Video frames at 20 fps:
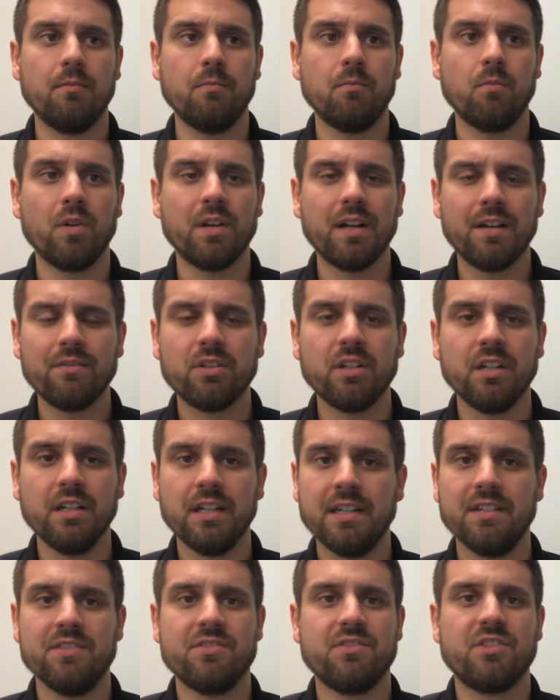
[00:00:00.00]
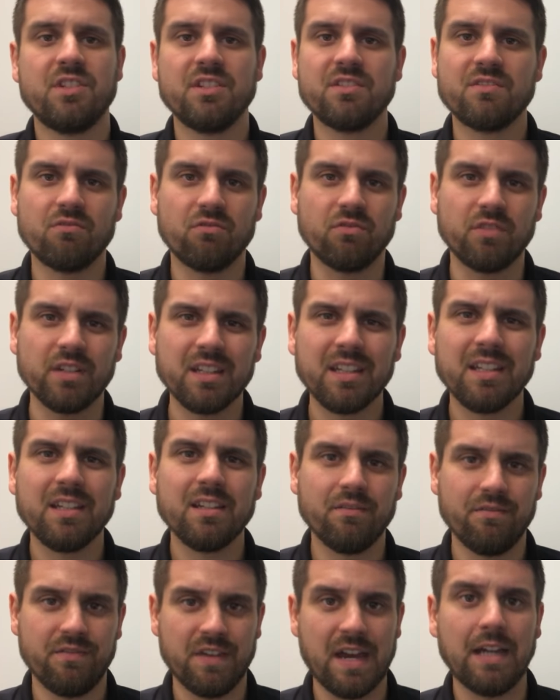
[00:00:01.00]
Whatever it is, just really
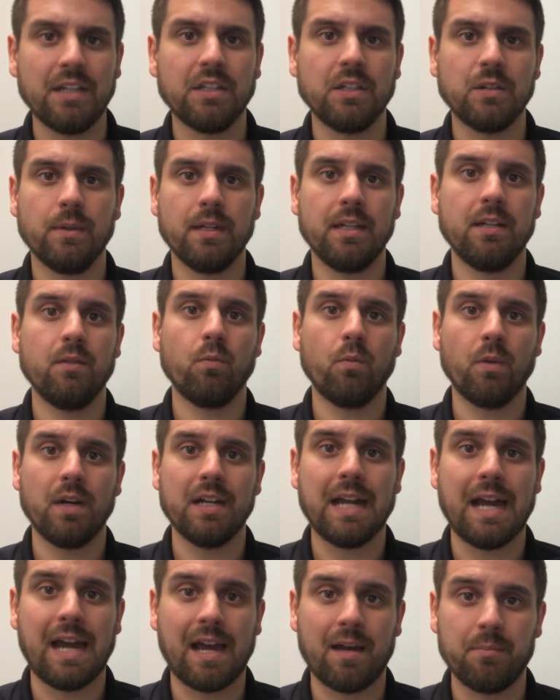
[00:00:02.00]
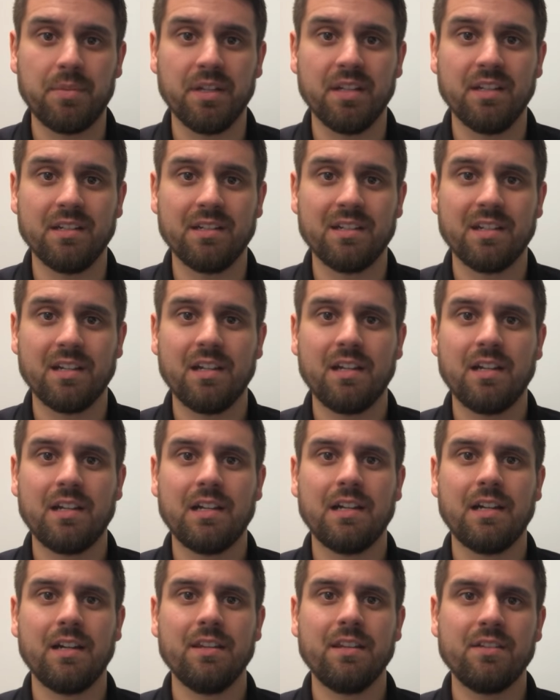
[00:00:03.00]
evaluate what happened
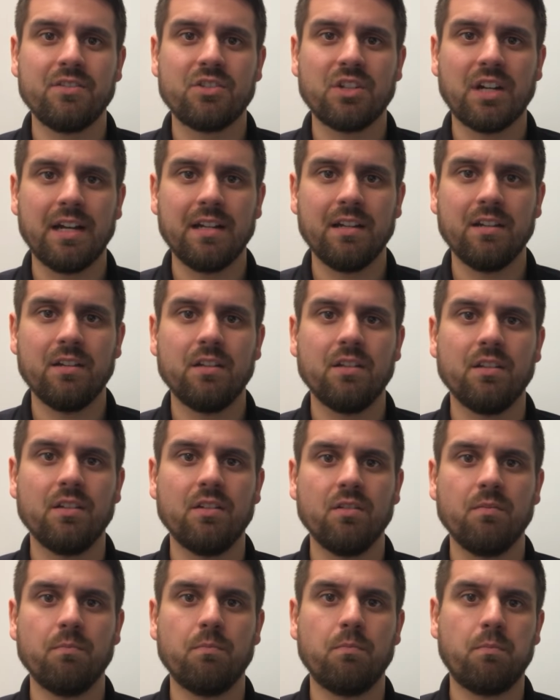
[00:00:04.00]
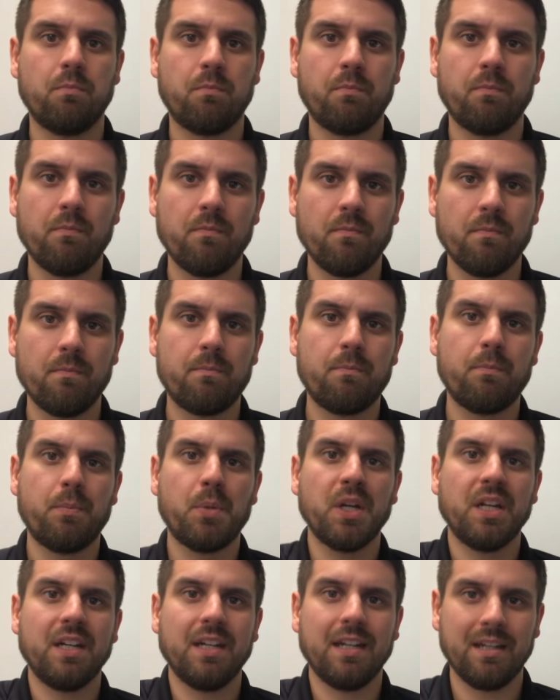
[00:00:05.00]
and then try to
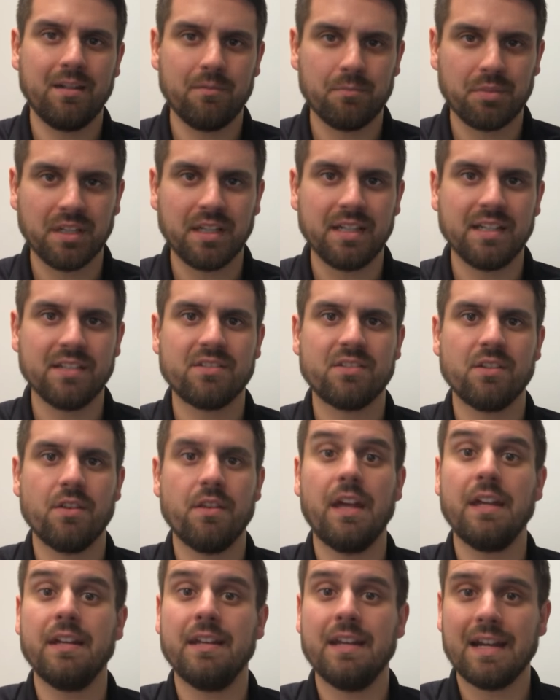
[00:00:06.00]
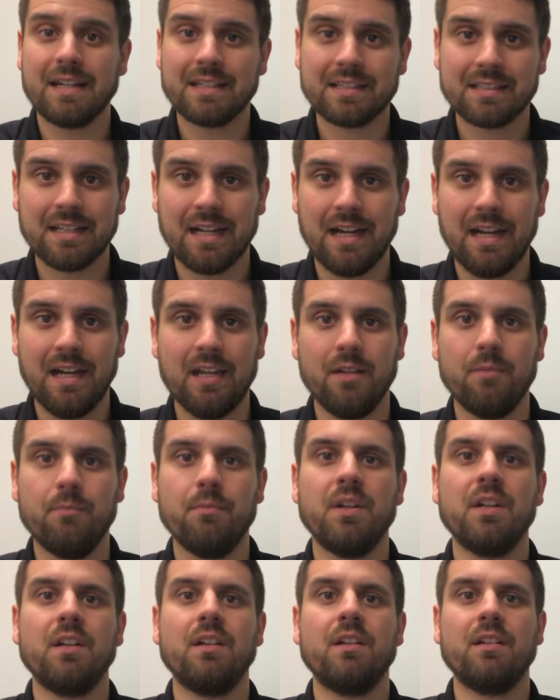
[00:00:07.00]
put it in place so that next
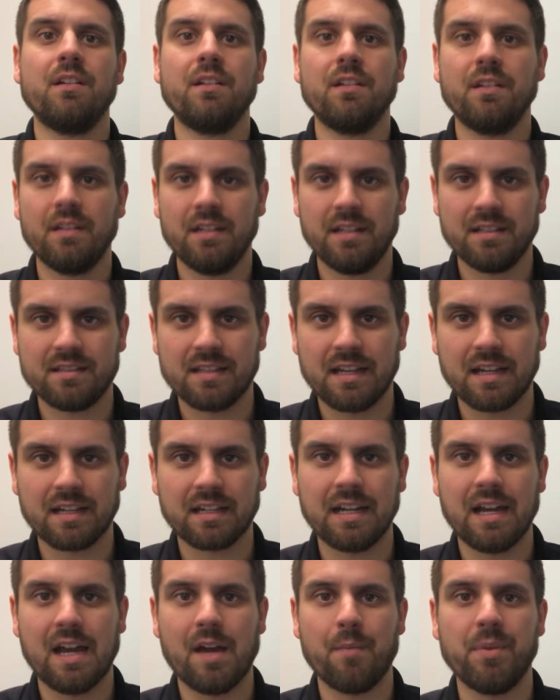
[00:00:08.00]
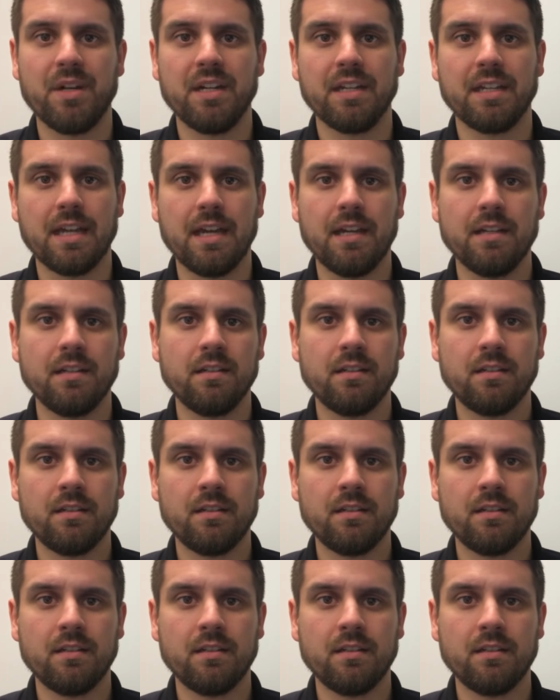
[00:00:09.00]
time it's not going to happen again.